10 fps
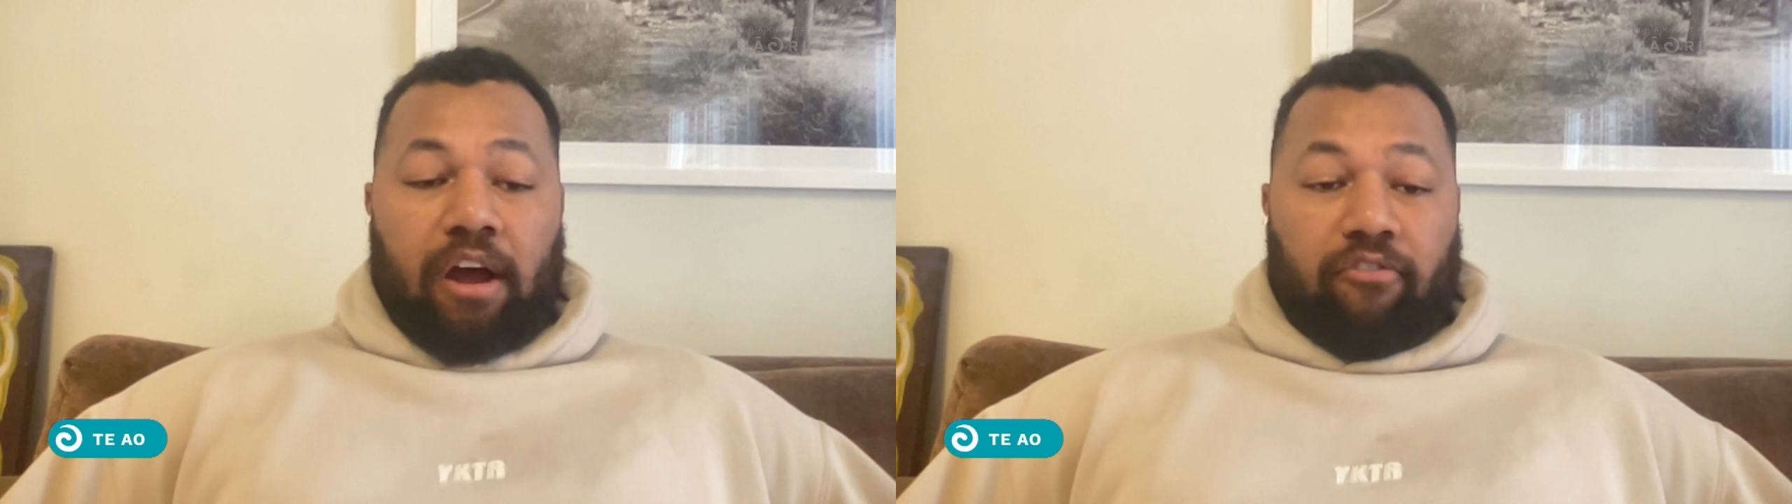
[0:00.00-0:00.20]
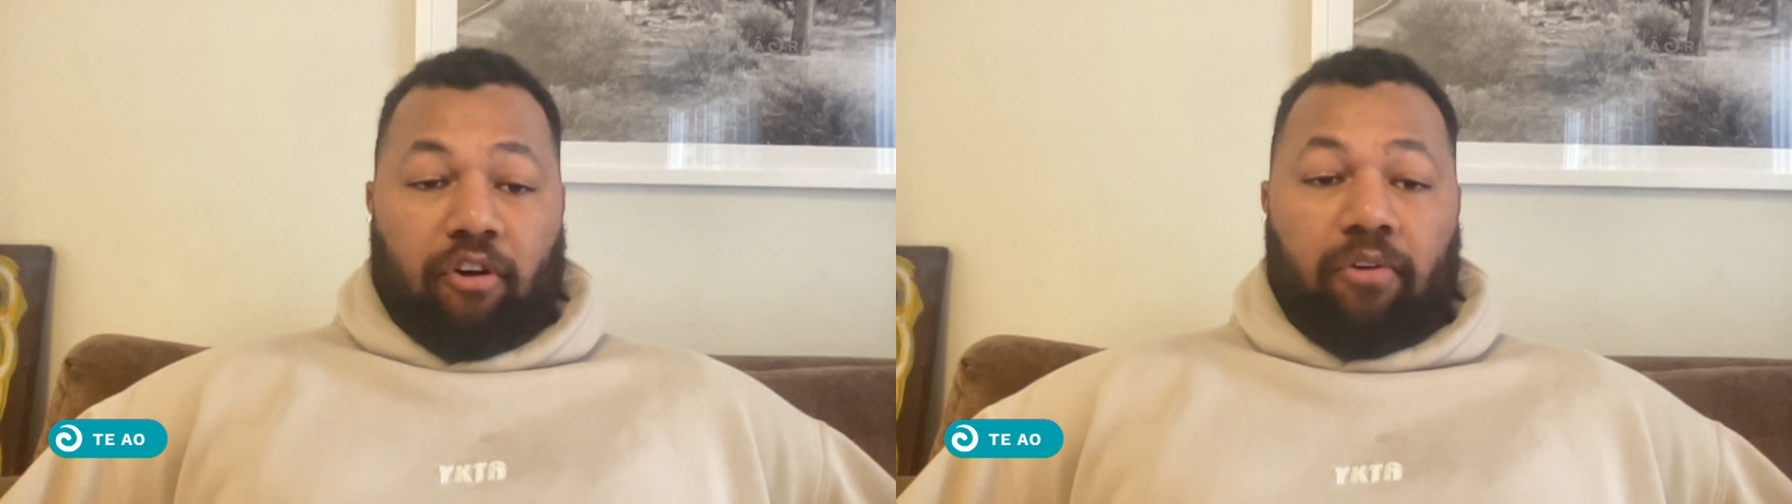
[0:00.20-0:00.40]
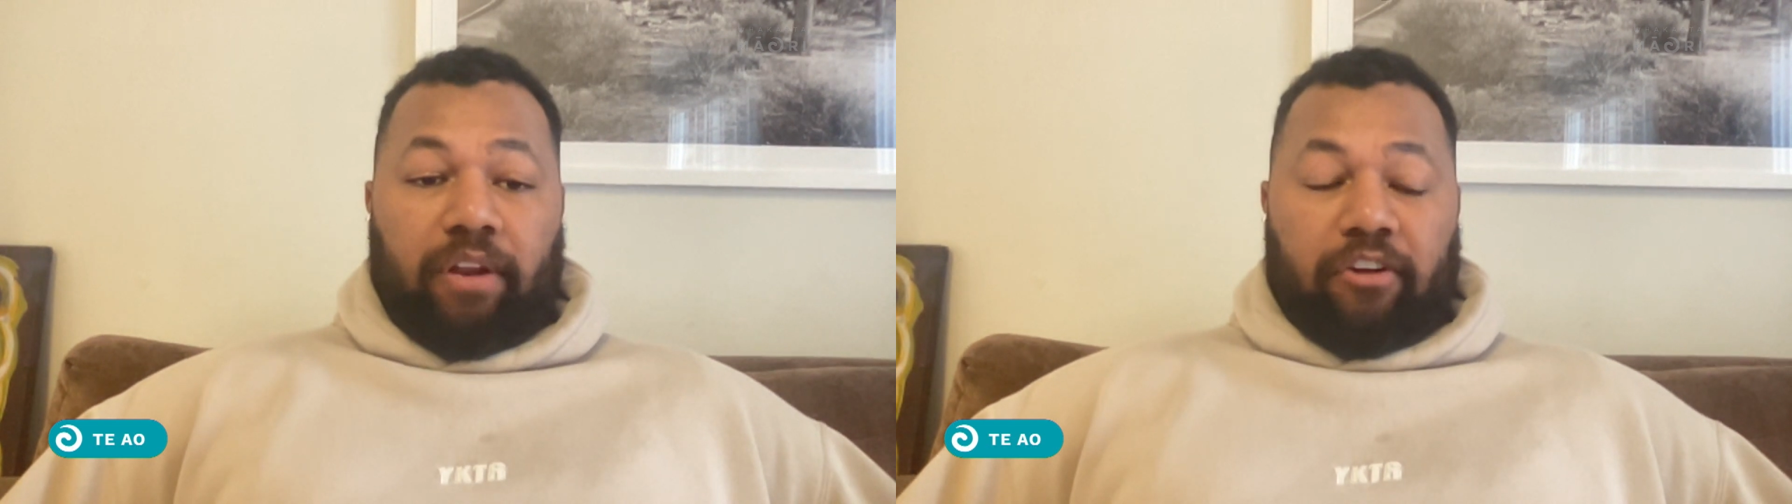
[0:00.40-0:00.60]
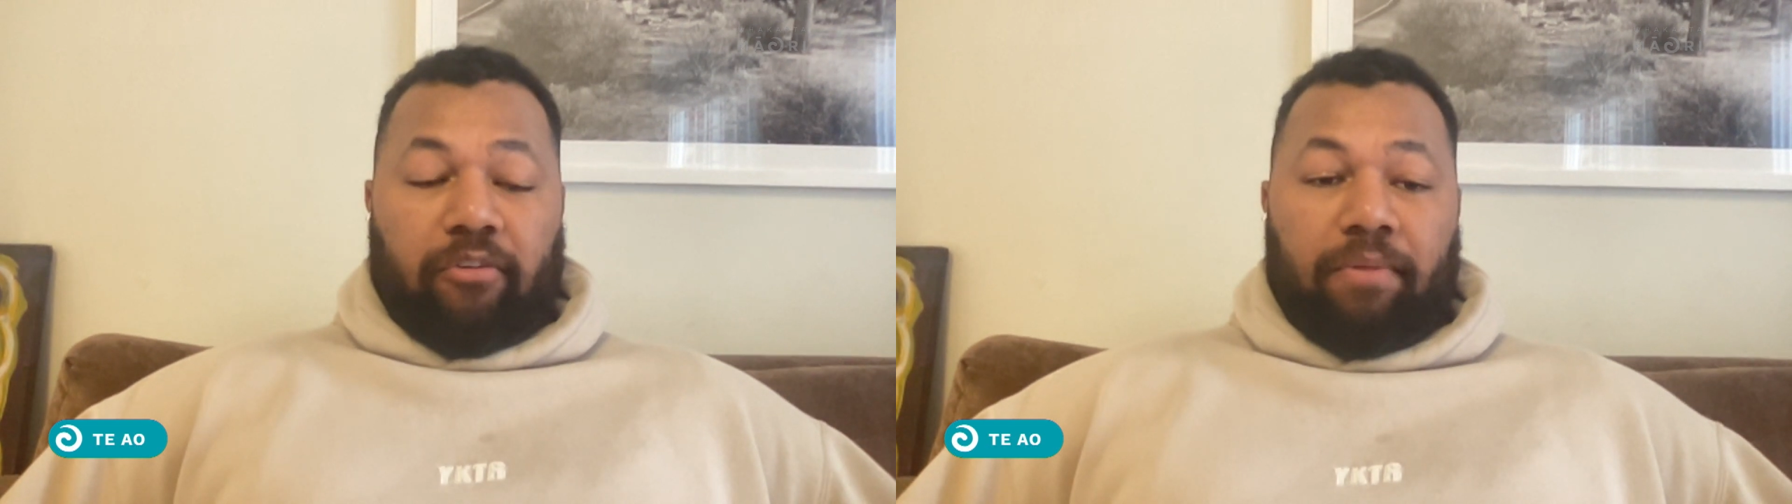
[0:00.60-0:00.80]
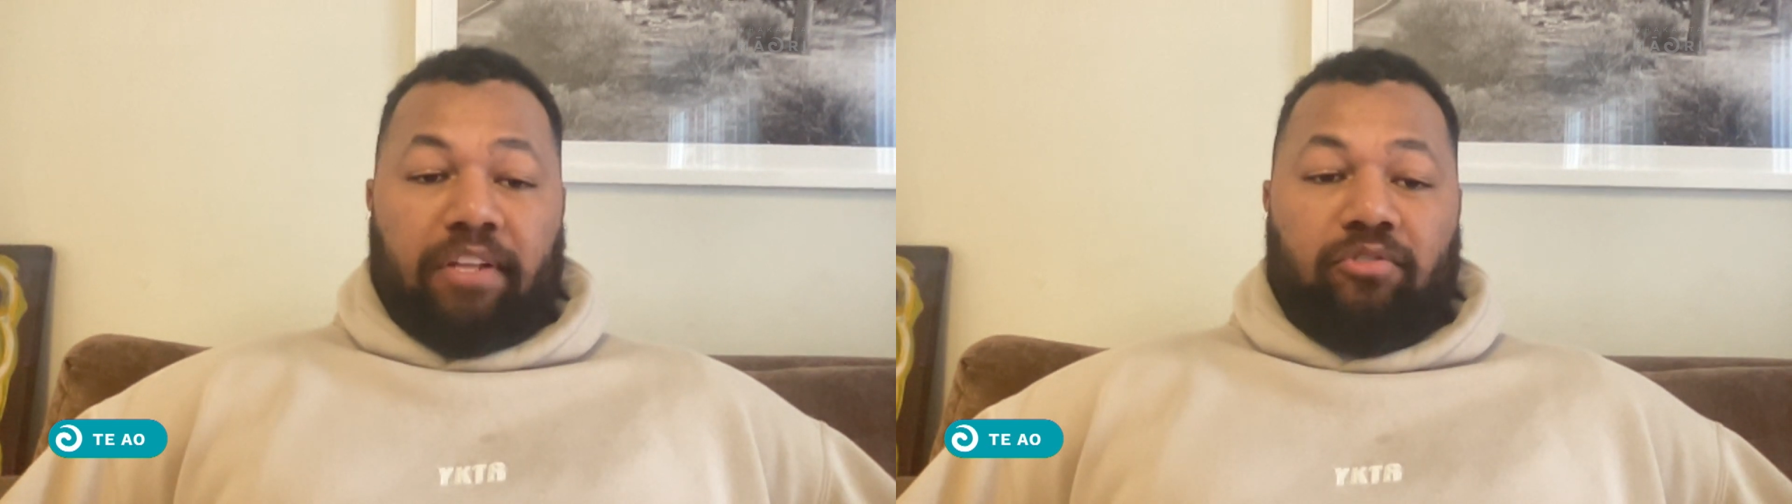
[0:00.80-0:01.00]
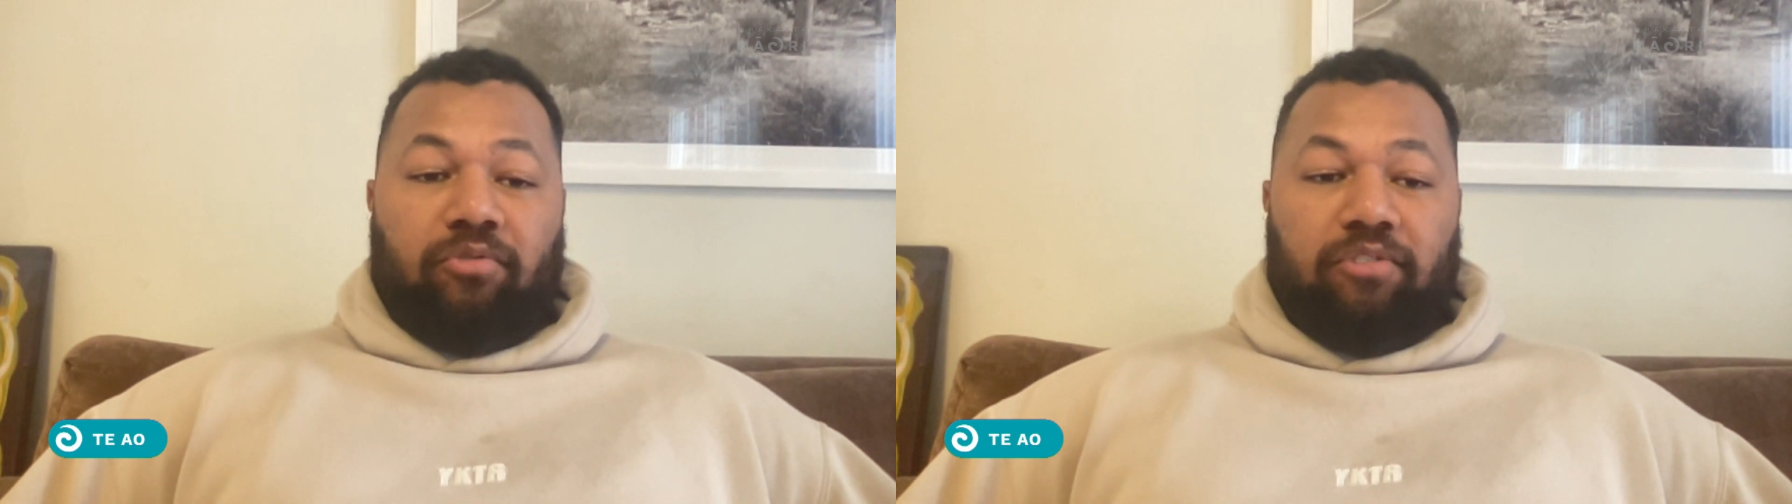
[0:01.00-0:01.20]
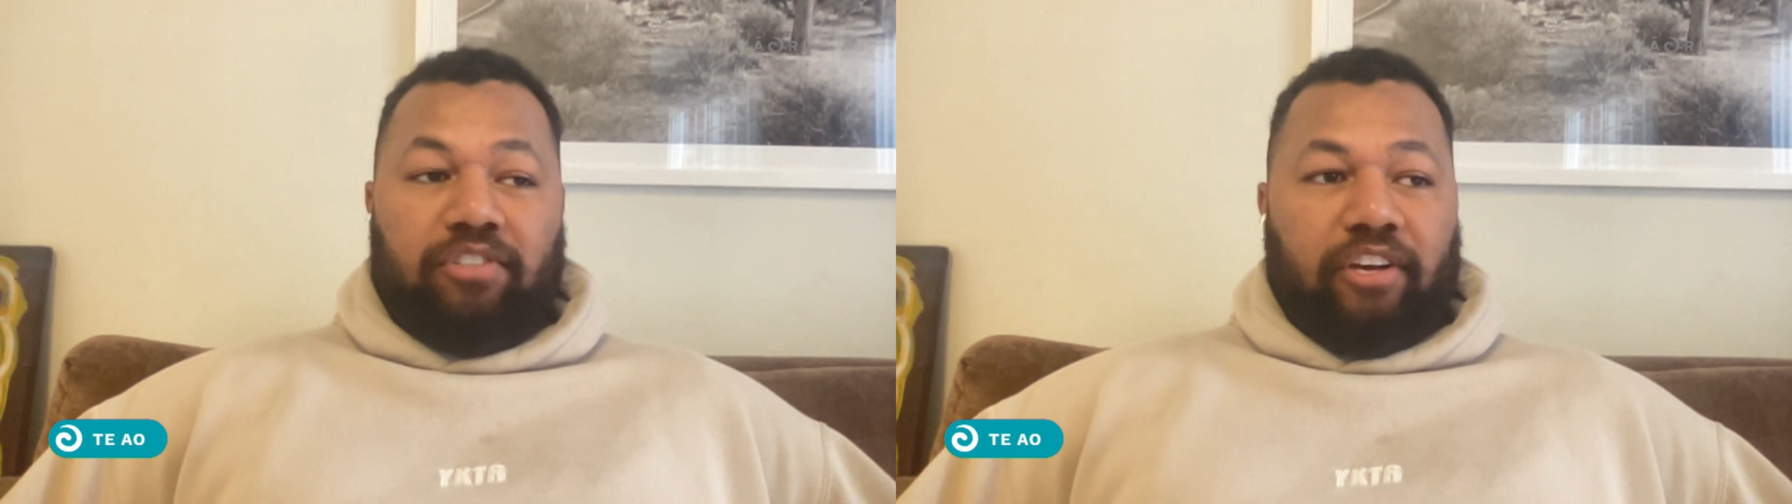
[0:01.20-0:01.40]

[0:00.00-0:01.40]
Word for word: I've got really good mentors.